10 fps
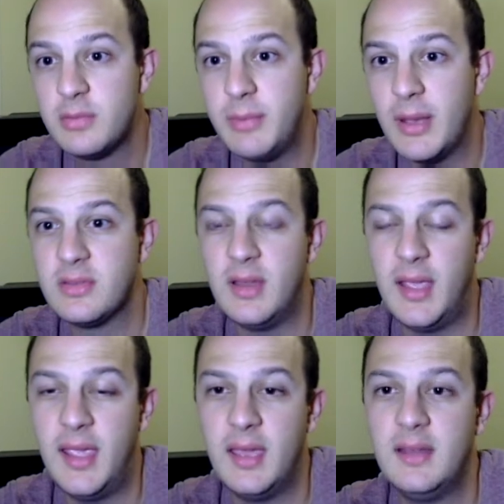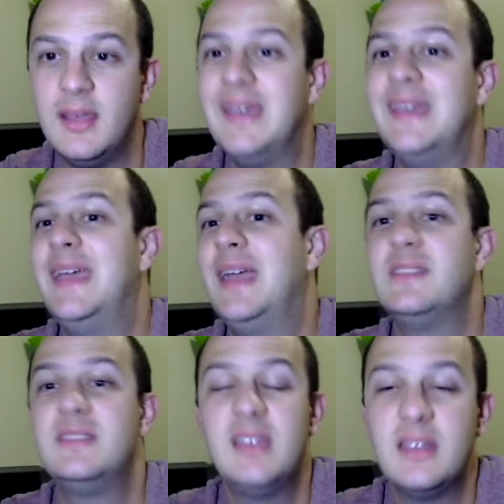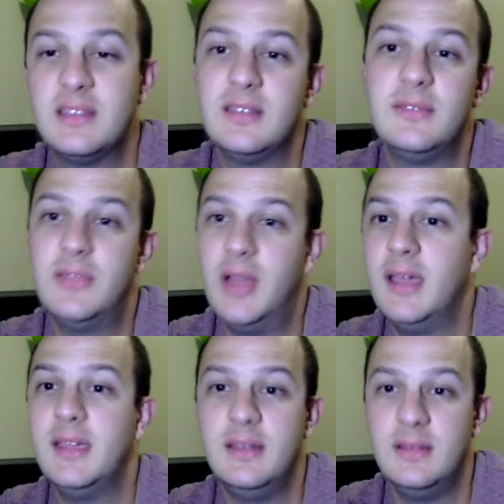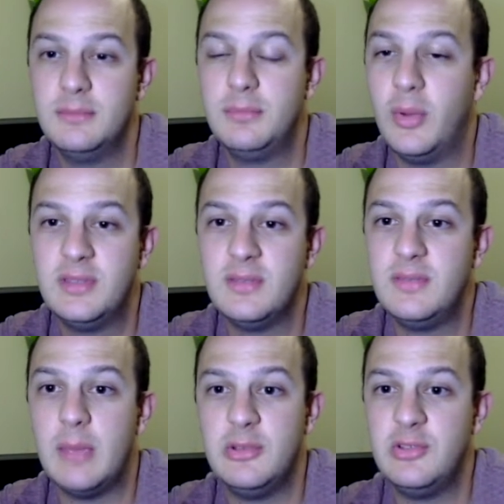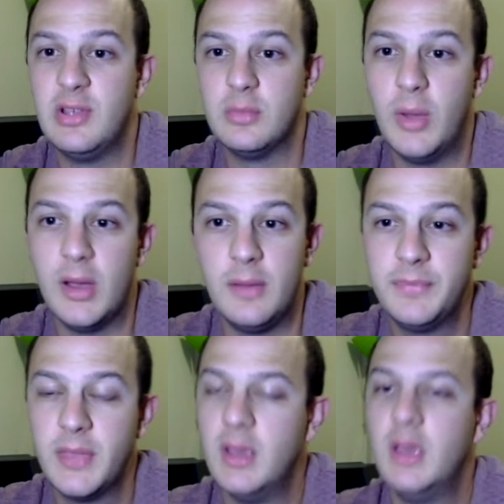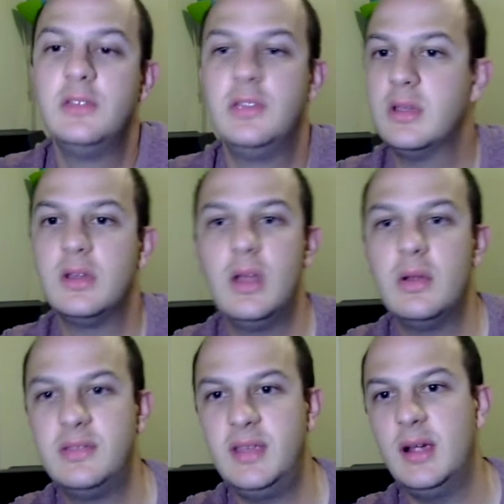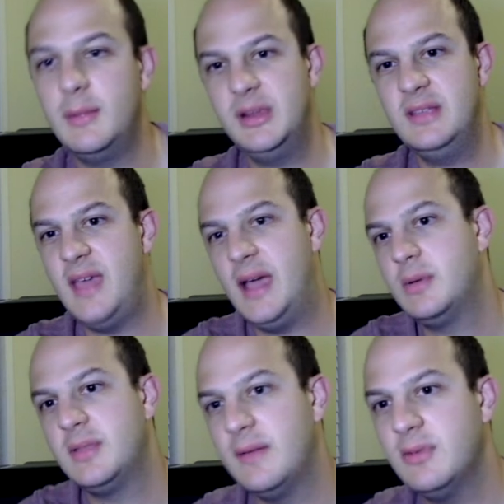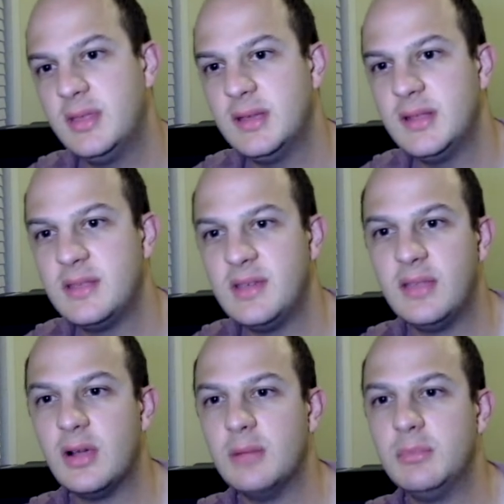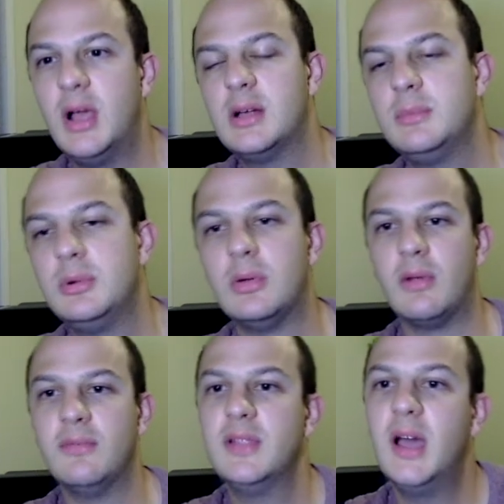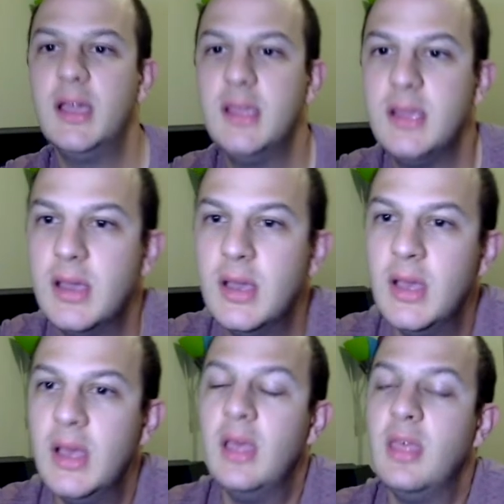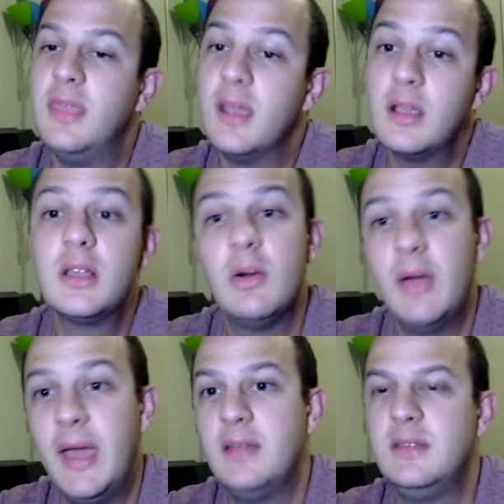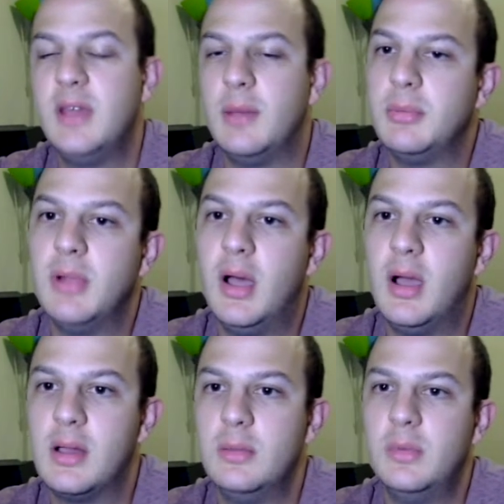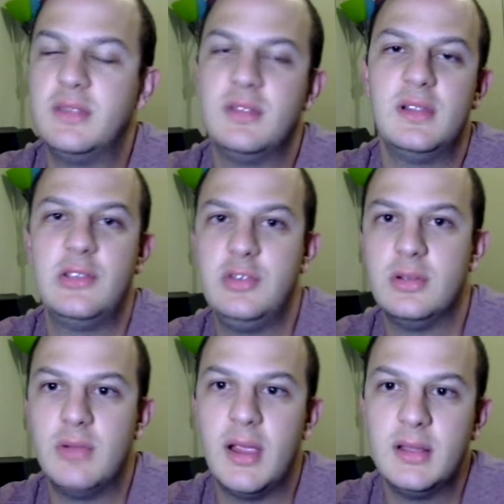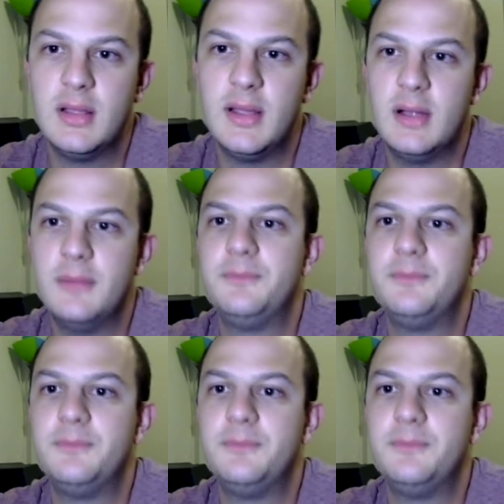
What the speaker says: spells in hand, and 6 flying points of damage as well. So you're going to notice here I'm going to attack with everything that's either unblockable or flying. They're going to go ahead and double block with Celestial Regulator